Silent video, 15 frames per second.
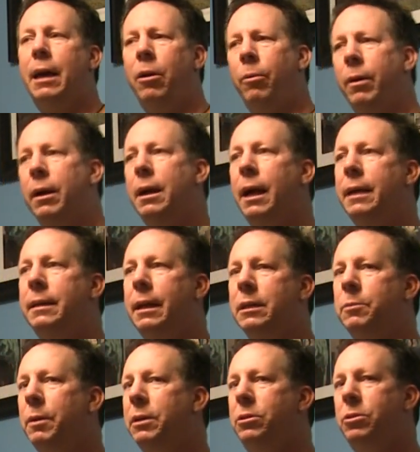I don't wear
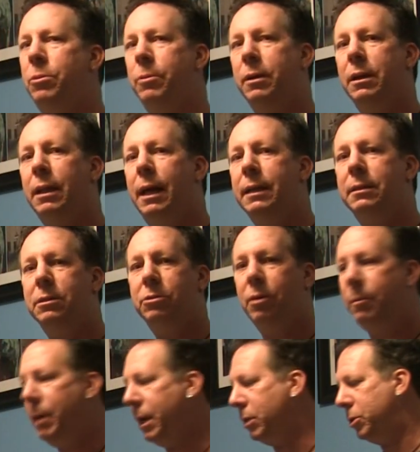contacts, but I do wear glasses, so
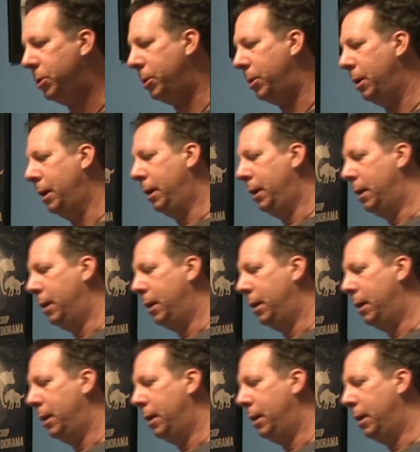I make sure